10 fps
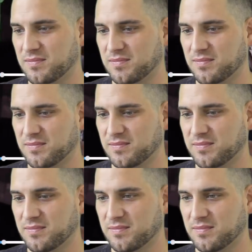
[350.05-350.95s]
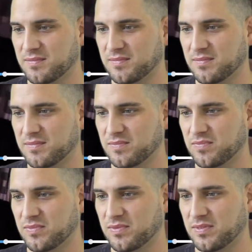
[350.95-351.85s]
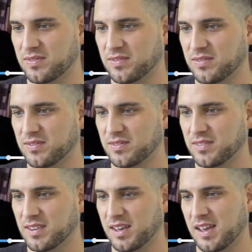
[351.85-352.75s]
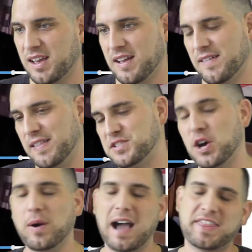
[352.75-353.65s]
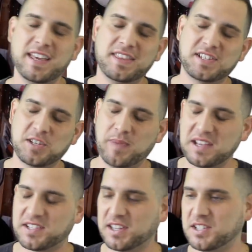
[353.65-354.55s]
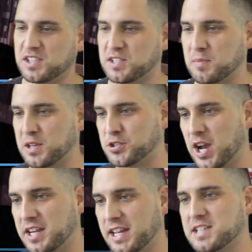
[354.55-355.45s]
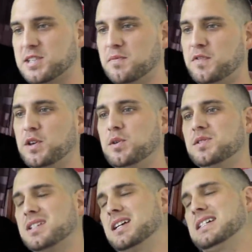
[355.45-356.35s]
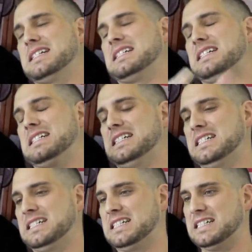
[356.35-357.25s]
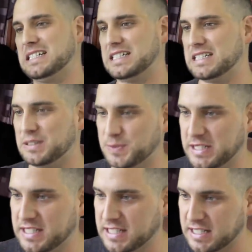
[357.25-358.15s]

the living room. You can sit down if you care. So I think this is basically just something trying to get some views Ugh, what are you